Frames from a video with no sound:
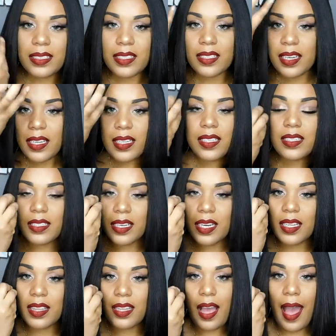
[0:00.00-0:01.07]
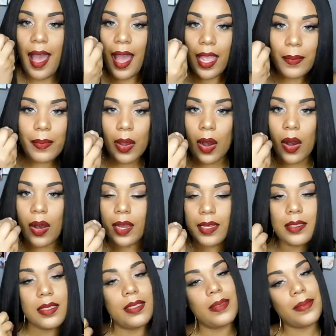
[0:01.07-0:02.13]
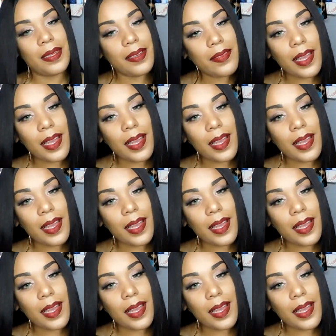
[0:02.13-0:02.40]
Stick to the eyeball and just be